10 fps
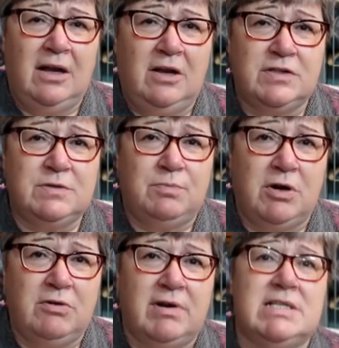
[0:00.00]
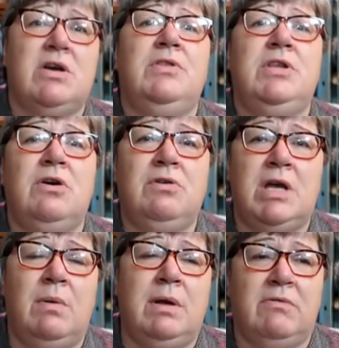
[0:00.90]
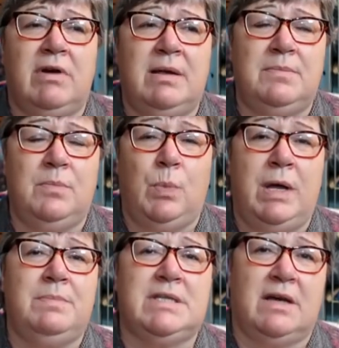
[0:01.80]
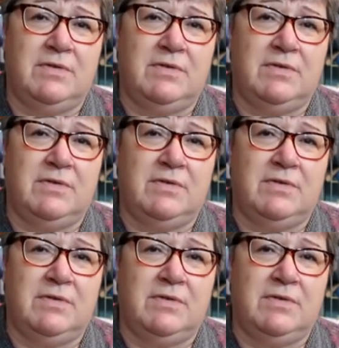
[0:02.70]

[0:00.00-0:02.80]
a lot of progress on the ongoing WIPs.